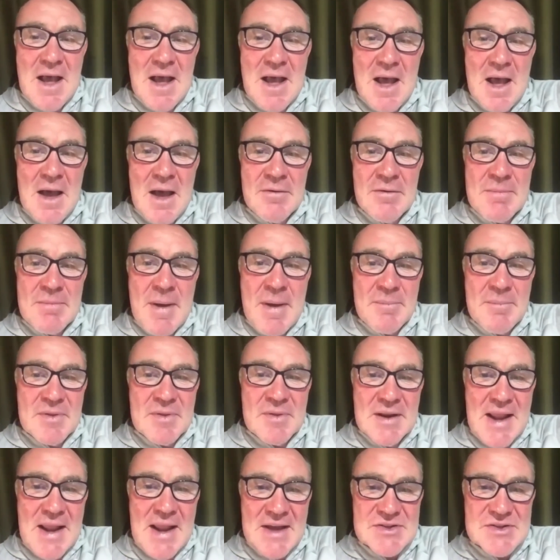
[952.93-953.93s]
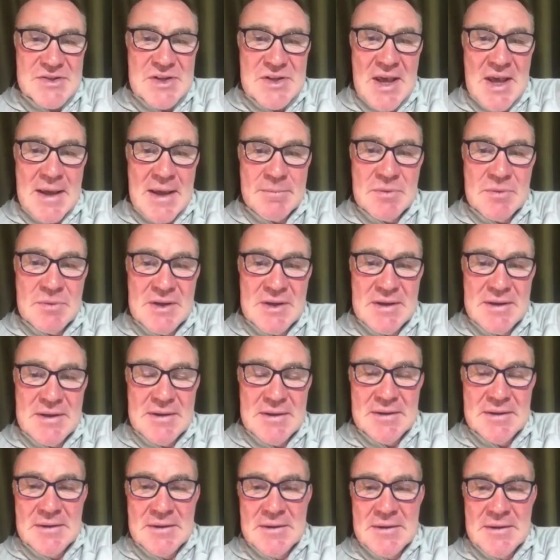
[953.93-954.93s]
remember the last game,
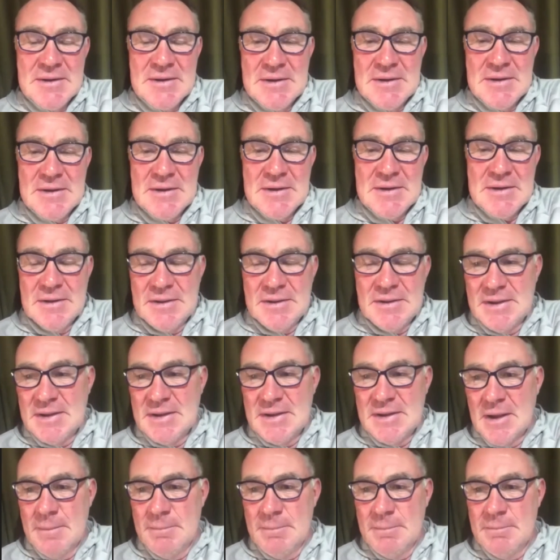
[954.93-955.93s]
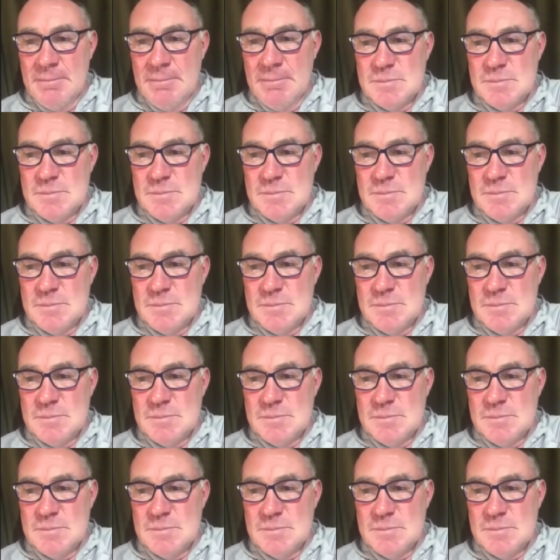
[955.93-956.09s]
the